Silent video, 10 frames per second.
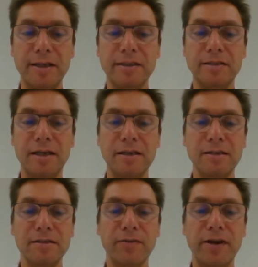Are they
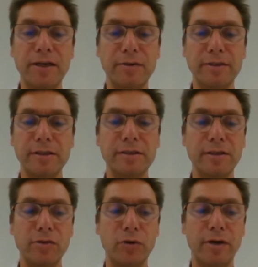satisfied
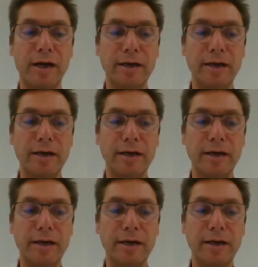with this,